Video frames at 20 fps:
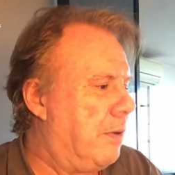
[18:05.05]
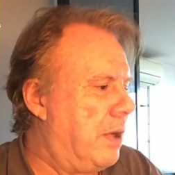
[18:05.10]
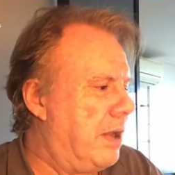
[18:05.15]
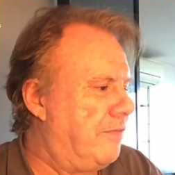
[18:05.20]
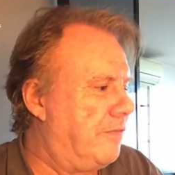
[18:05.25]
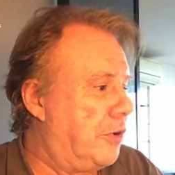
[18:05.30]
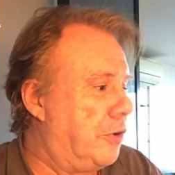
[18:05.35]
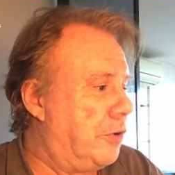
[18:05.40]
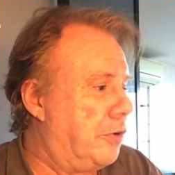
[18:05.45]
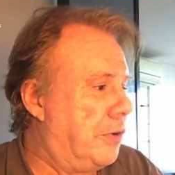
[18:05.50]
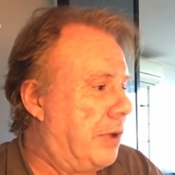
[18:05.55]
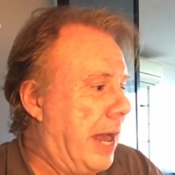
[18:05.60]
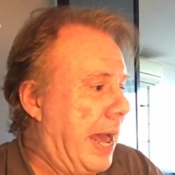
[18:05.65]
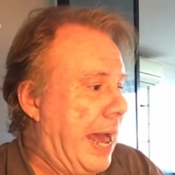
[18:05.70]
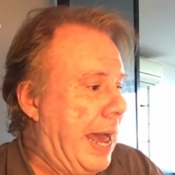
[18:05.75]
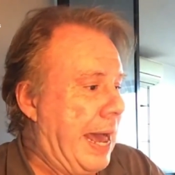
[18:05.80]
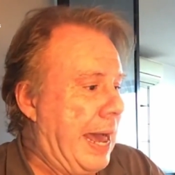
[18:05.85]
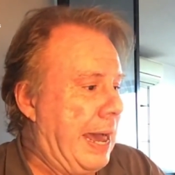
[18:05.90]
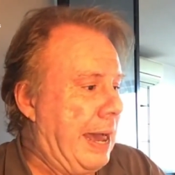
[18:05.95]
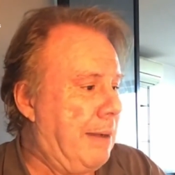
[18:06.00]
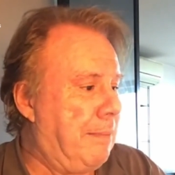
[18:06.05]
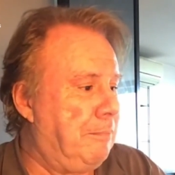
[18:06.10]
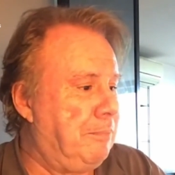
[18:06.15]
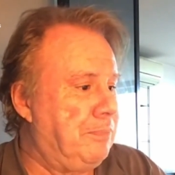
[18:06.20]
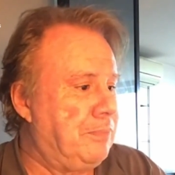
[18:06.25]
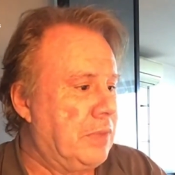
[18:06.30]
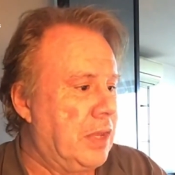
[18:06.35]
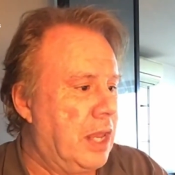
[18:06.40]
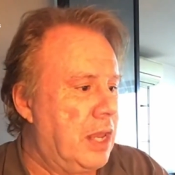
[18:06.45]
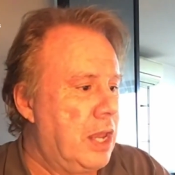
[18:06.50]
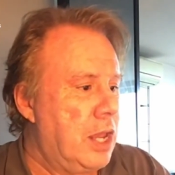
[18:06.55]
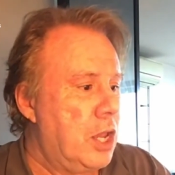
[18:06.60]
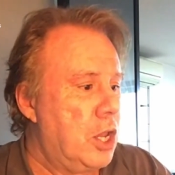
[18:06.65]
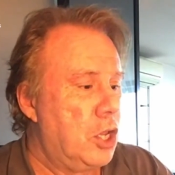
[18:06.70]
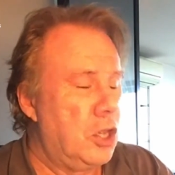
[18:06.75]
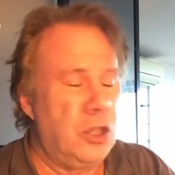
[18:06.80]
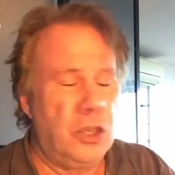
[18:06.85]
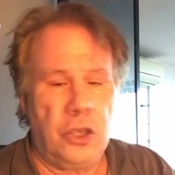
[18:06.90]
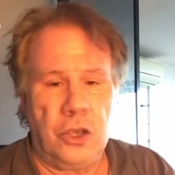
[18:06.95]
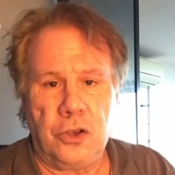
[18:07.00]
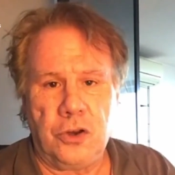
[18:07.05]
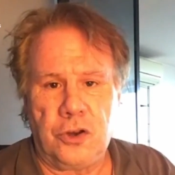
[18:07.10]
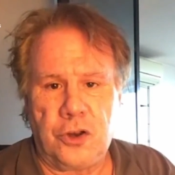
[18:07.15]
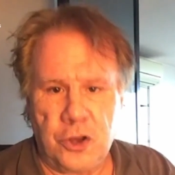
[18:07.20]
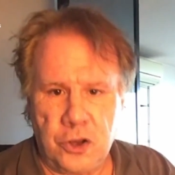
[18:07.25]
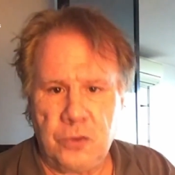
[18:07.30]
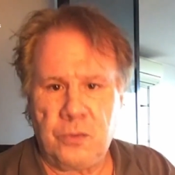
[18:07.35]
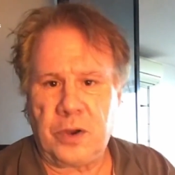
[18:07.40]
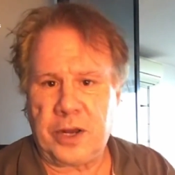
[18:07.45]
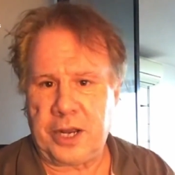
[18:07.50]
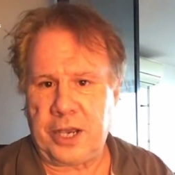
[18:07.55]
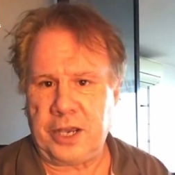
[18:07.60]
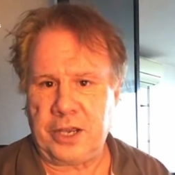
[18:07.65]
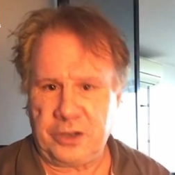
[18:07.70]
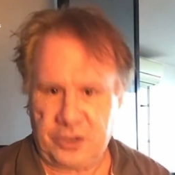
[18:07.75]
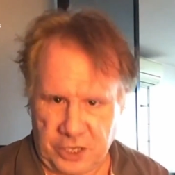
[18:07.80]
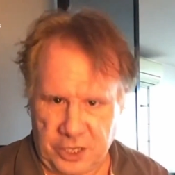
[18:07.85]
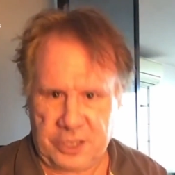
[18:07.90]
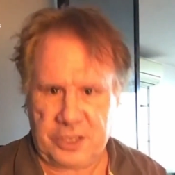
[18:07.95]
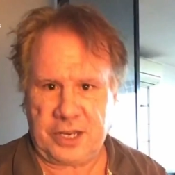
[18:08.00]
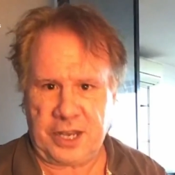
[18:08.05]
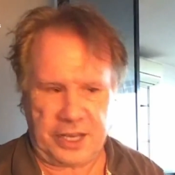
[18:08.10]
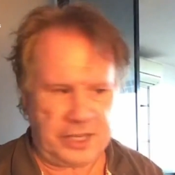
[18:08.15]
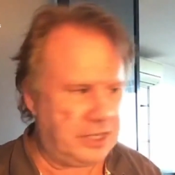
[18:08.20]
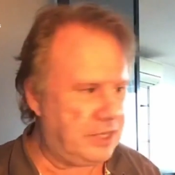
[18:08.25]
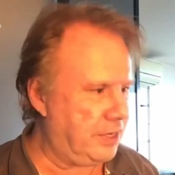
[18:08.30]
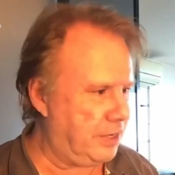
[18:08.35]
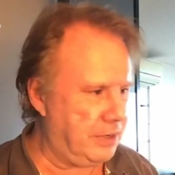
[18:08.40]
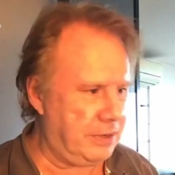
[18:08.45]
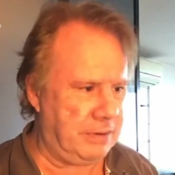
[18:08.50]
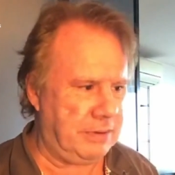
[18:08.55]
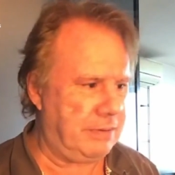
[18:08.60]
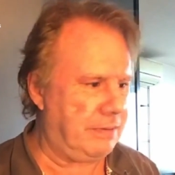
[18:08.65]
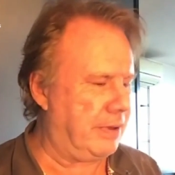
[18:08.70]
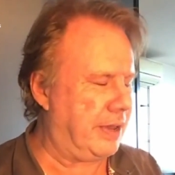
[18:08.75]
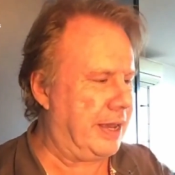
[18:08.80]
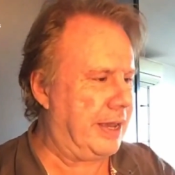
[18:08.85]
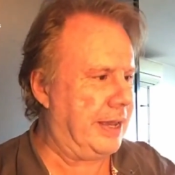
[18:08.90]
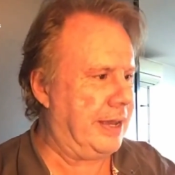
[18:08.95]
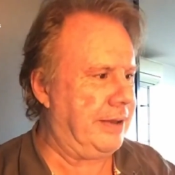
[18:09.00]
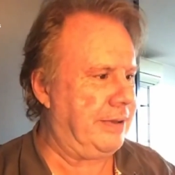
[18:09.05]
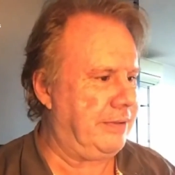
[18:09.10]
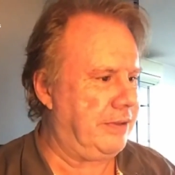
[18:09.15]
However, you do want to just test your,